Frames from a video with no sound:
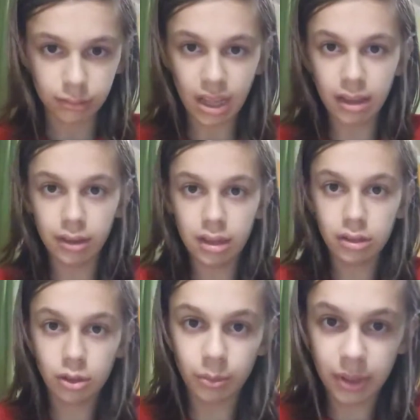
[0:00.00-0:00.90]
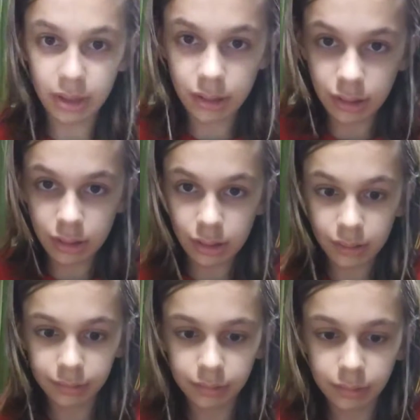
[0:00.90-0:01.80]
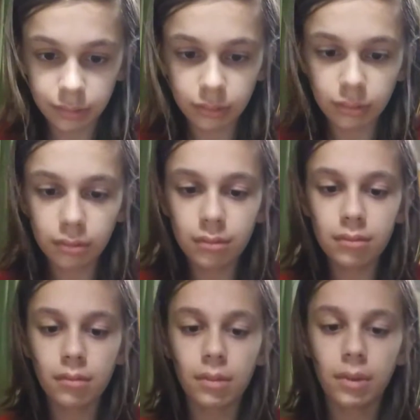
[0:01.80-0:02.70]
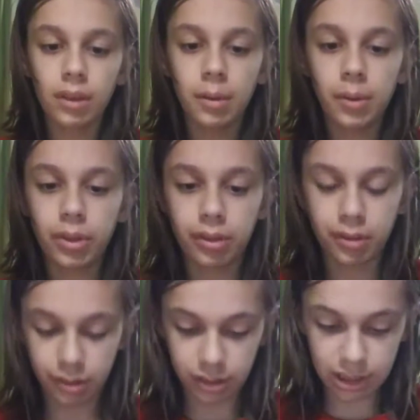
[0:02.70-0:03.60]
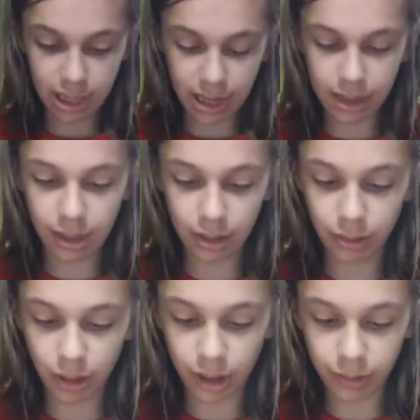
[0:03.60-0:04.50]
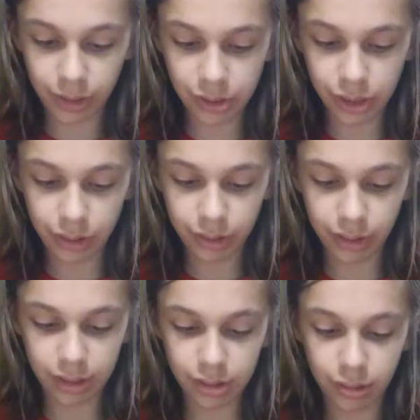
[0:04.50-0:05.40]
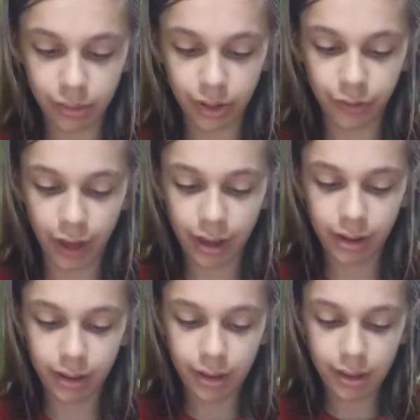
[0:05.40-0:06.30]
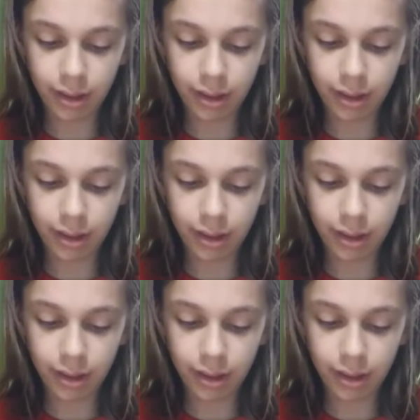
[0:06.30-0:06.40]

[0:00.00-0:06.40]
and these two pieces, they both still slide and interlock with each other, and they still work fine.